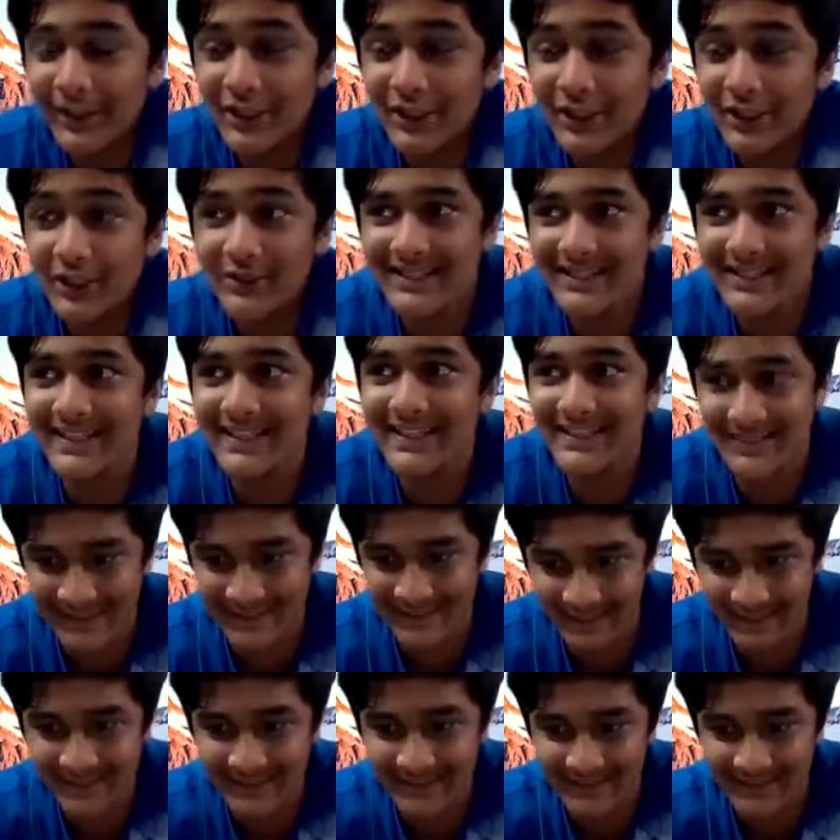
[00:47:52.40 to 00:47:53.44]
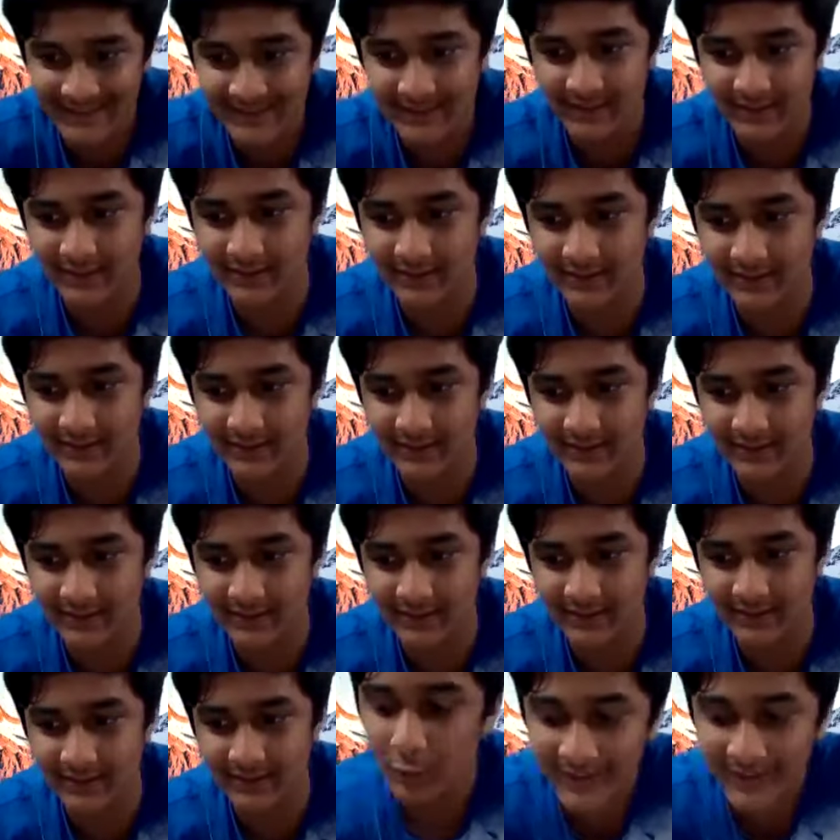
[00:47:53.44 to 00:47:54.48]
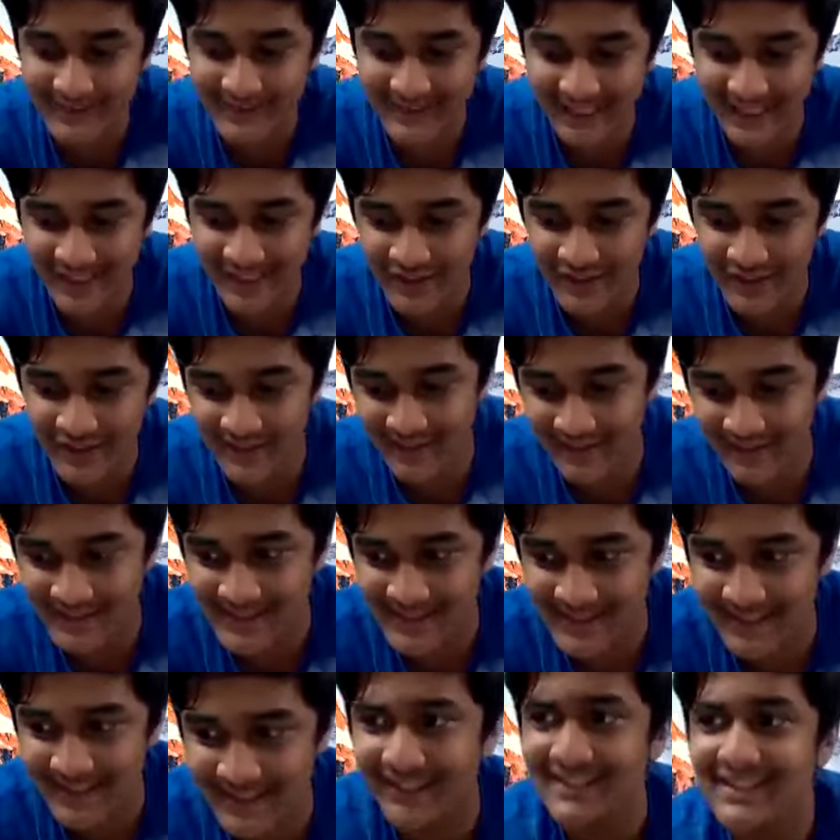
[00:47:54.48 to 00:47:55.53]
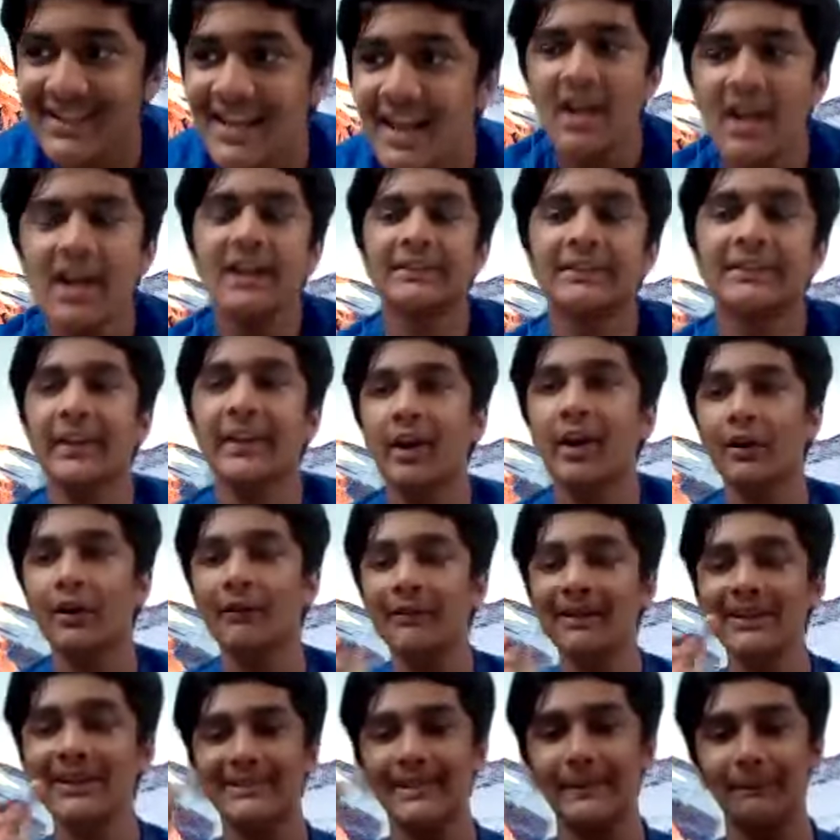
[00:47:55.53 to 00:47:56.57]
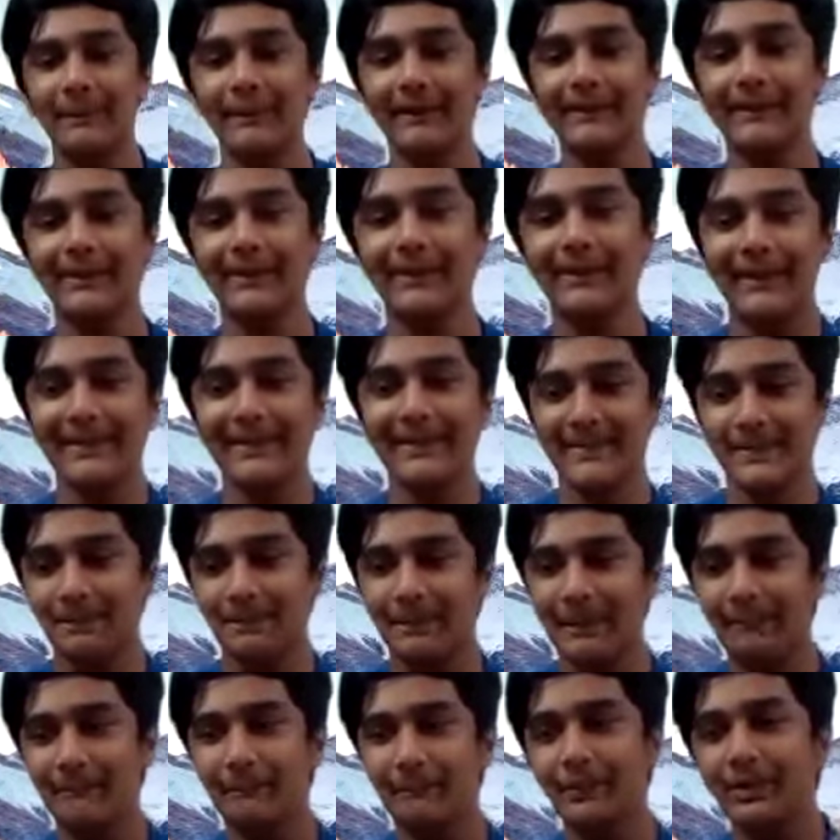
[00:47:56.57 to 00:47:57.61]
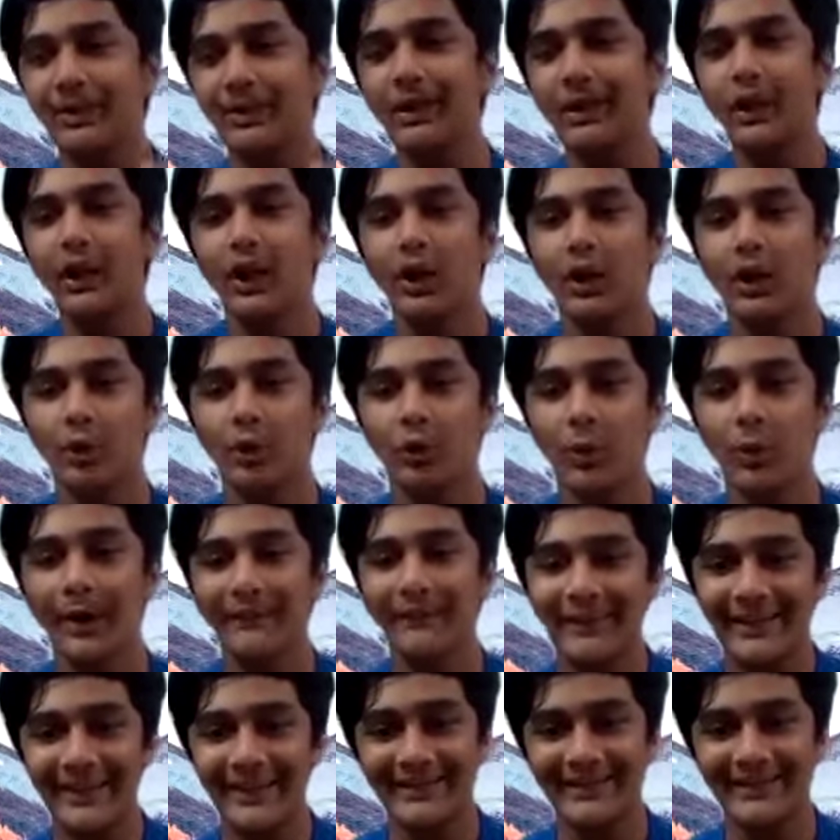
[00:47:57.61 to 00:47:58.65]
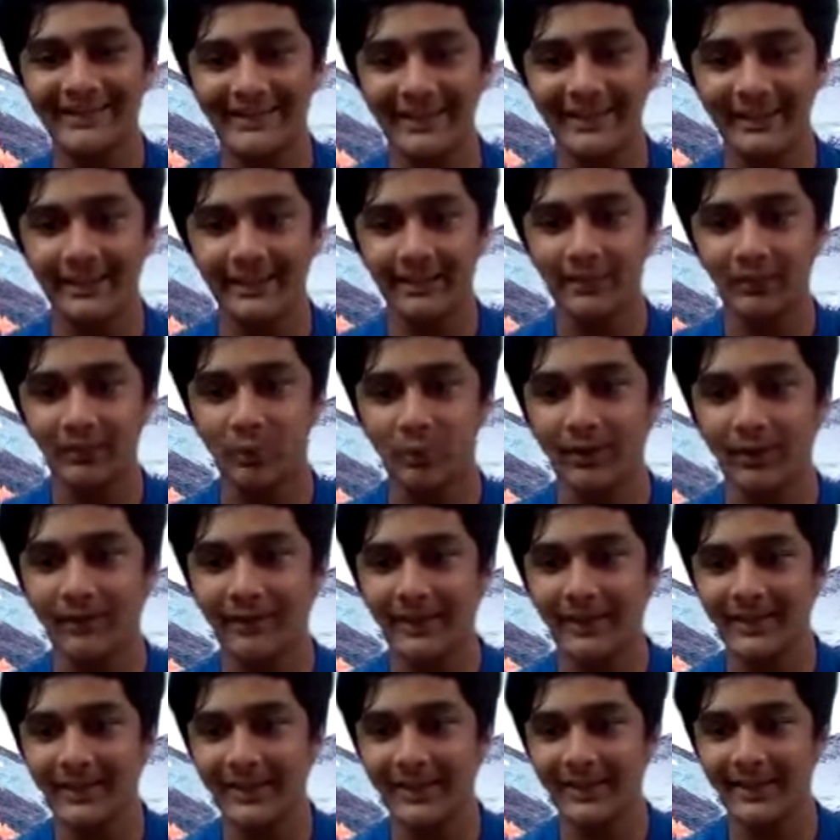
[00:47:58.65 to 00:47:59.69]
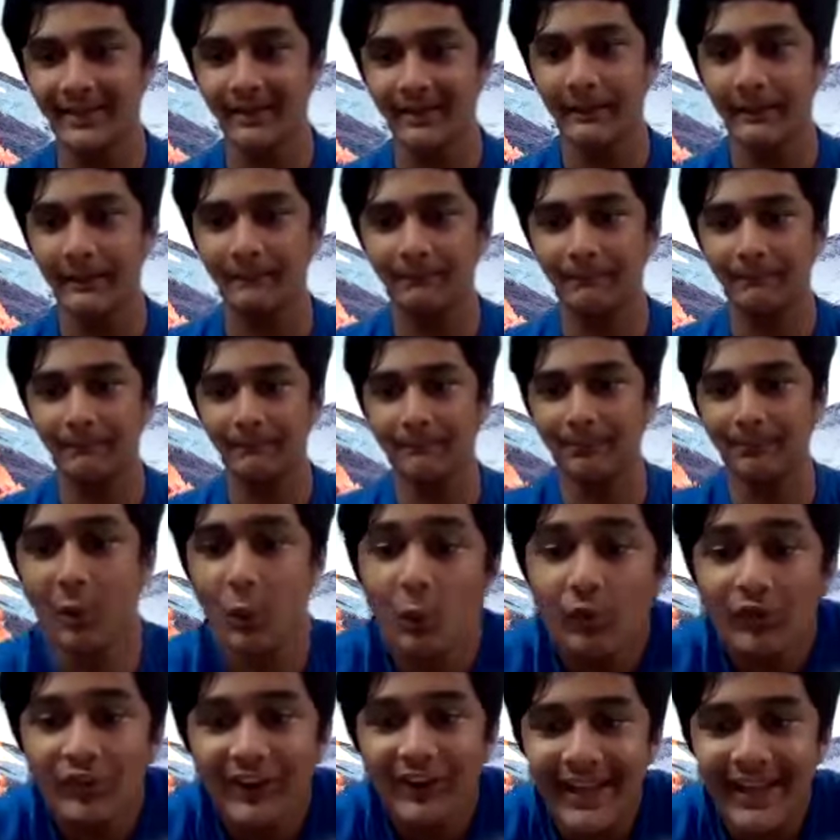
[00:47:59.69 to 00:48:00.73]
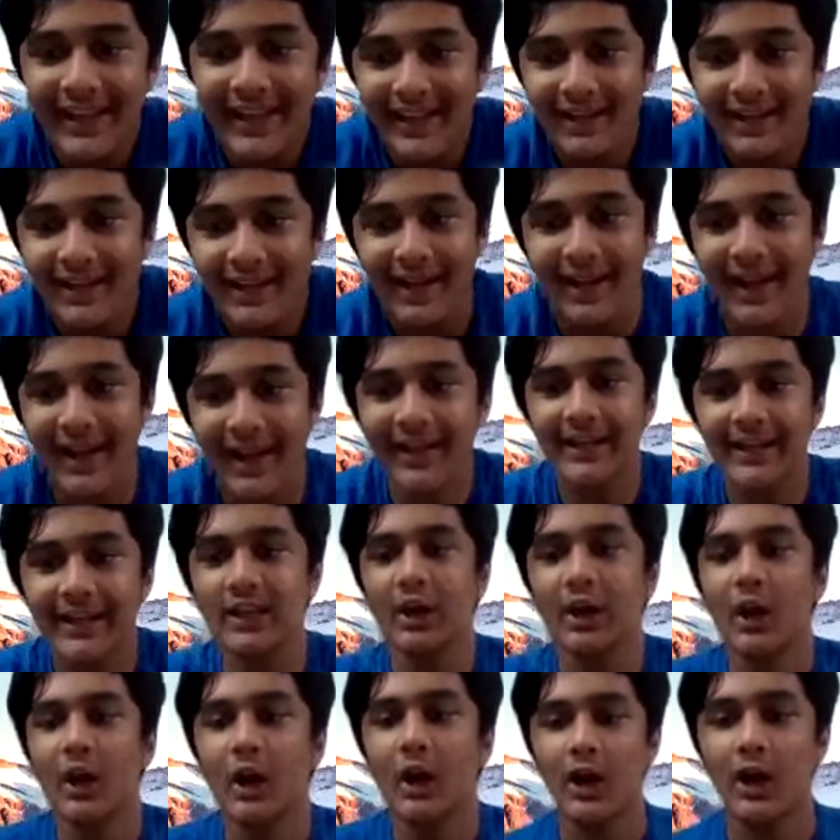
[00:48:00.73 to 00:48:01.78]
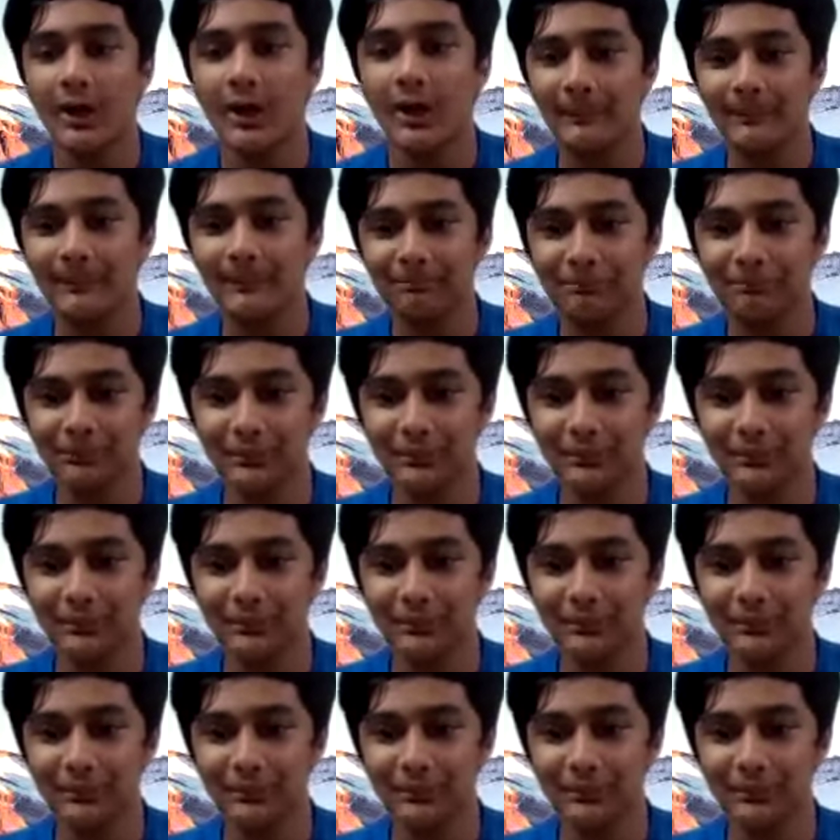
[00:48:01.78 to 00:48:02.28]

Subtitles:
see saints, the older sages and saints, they're always depicted as people who are very thin, who are very weak, and um,